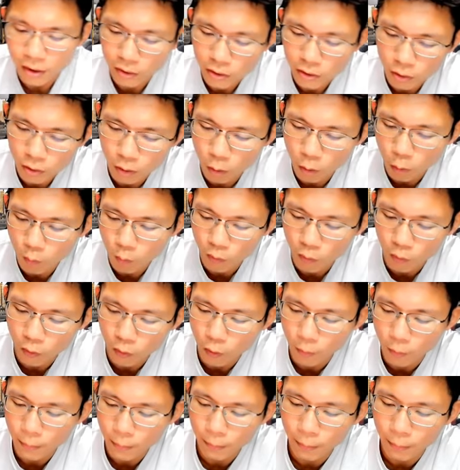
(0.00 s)
So
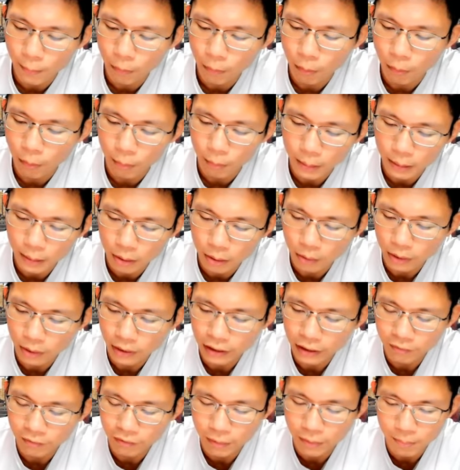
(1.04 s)
overall, people will be
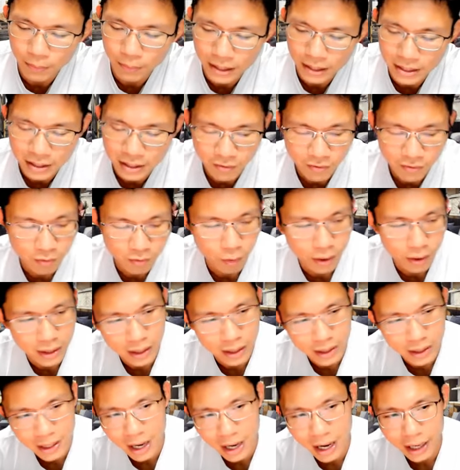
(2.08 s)
looking, if the PSF one
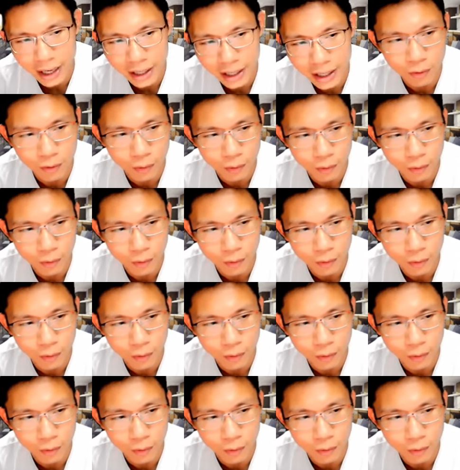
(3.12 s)
is higher,